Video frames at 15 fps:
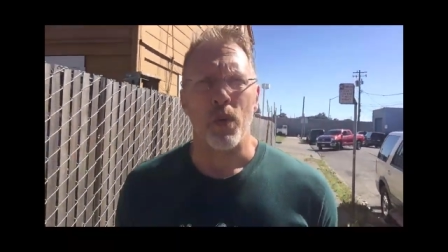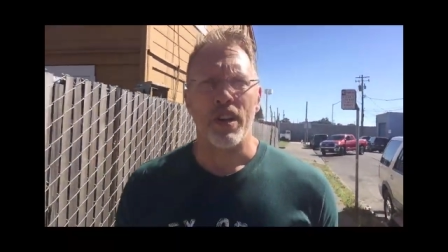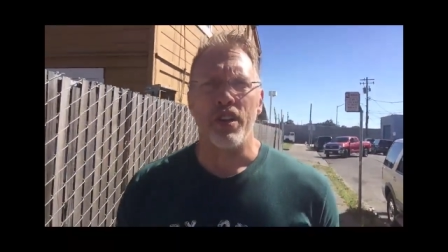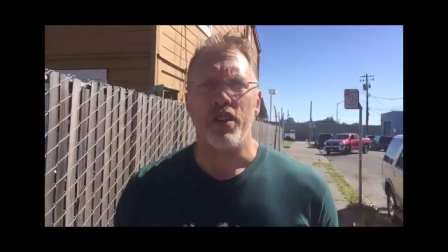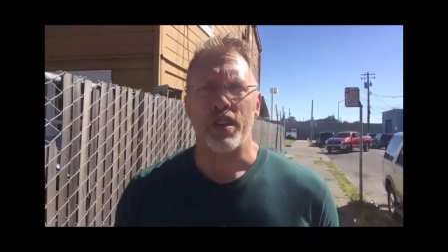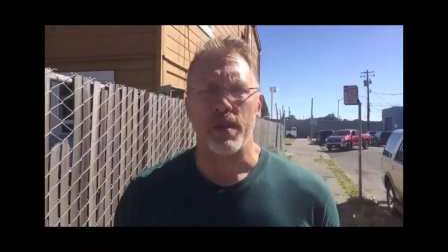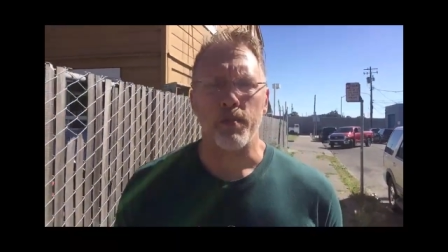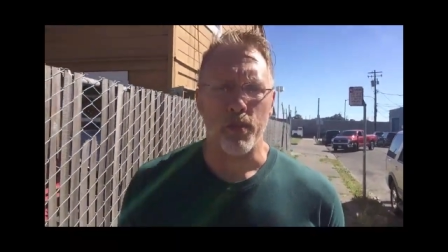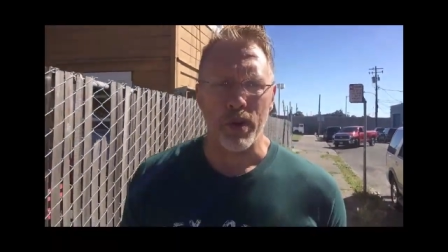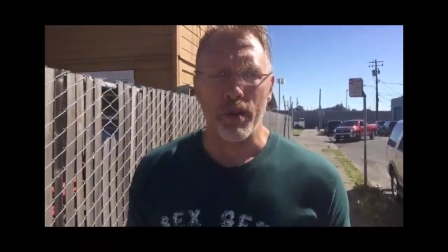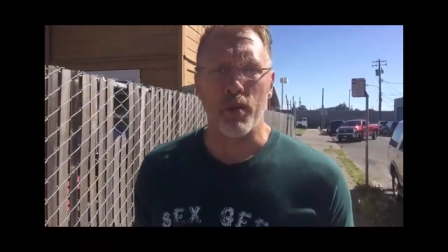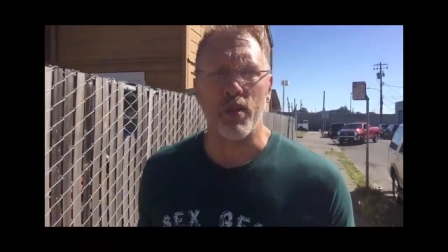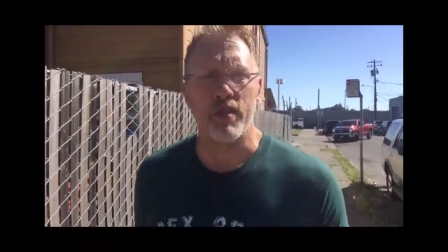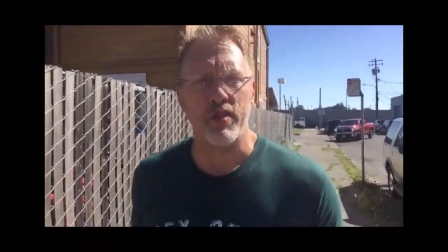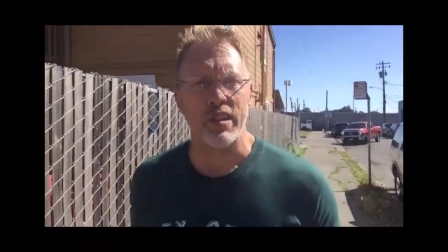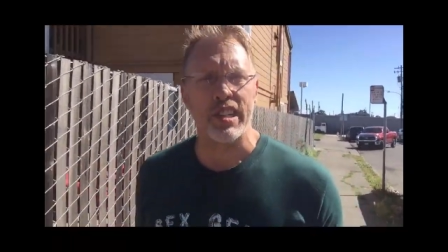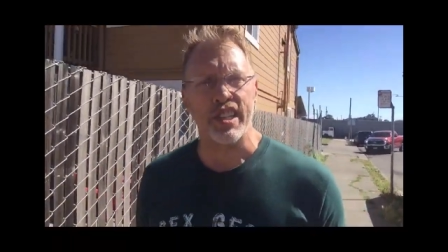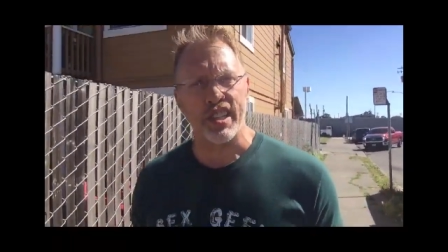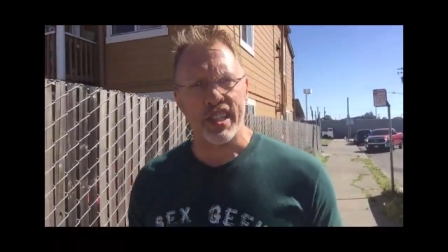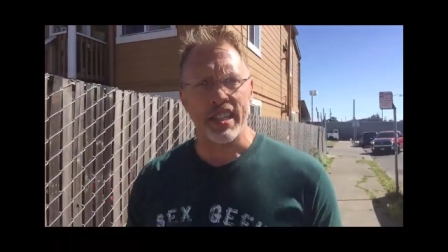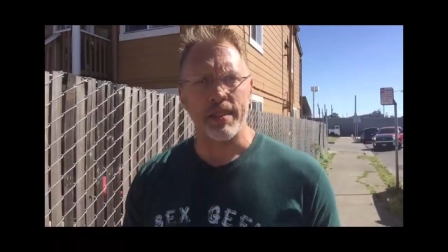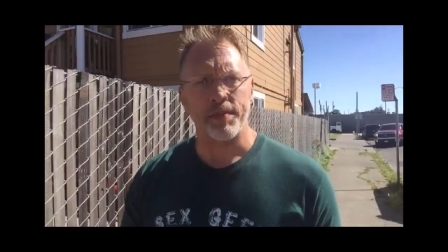when you can bring more
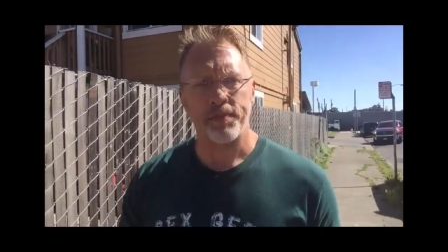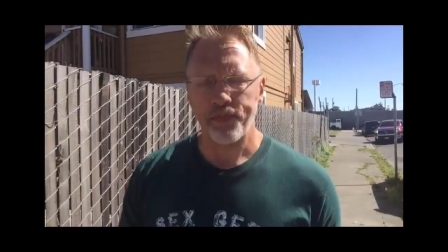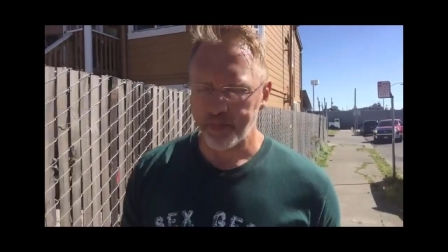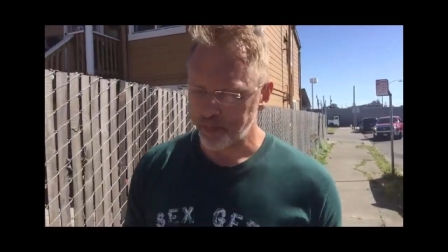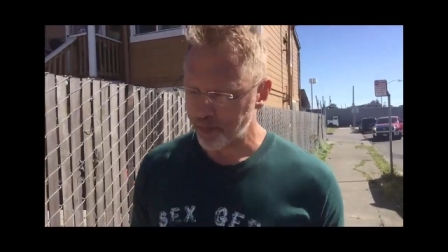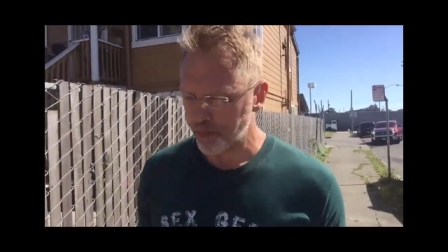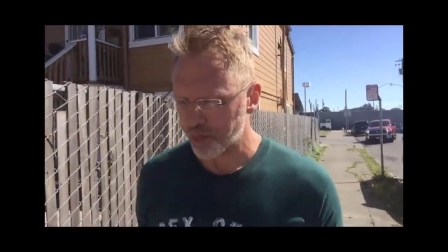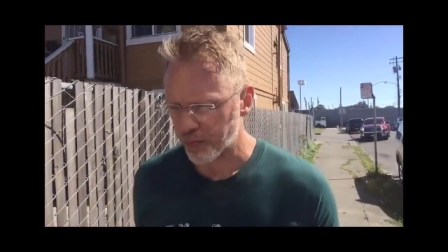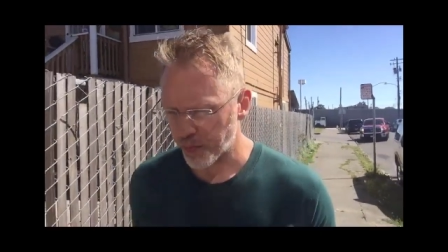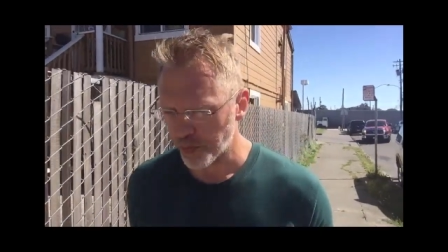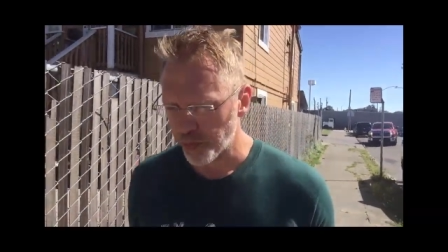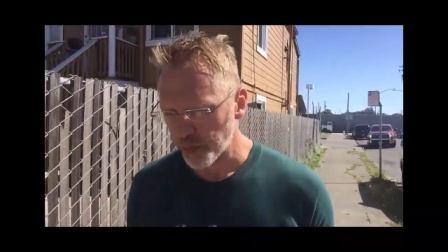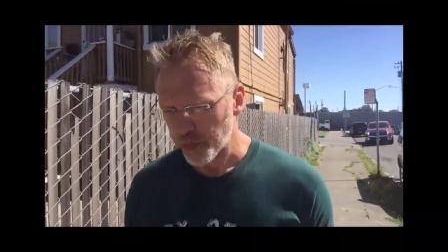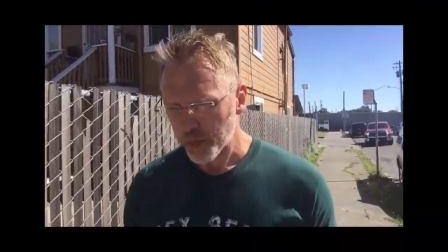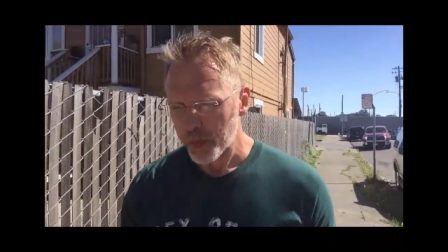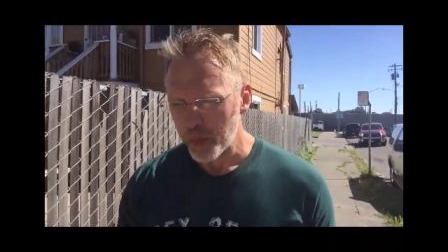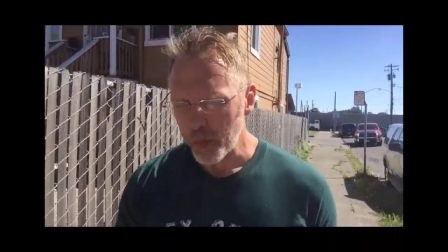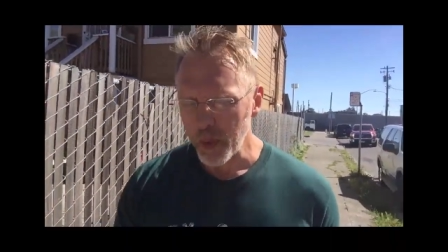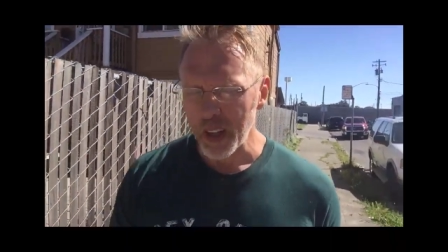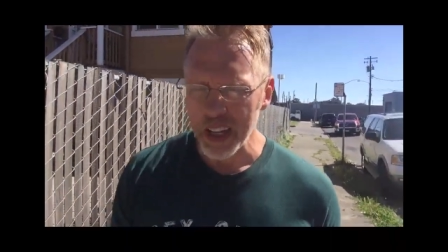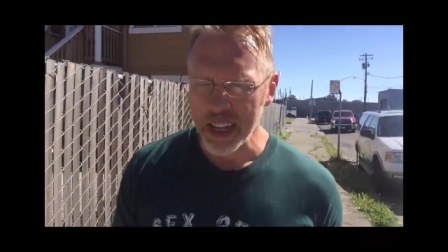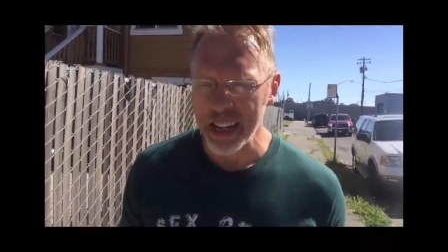voices
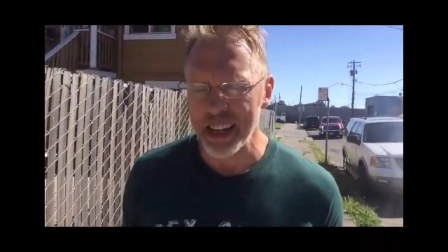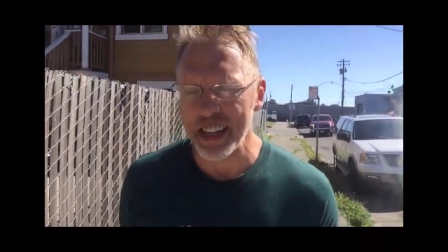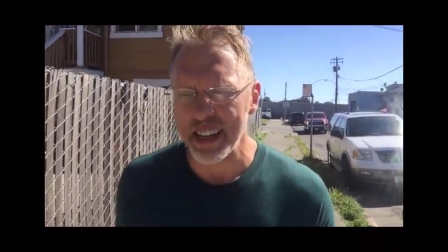in.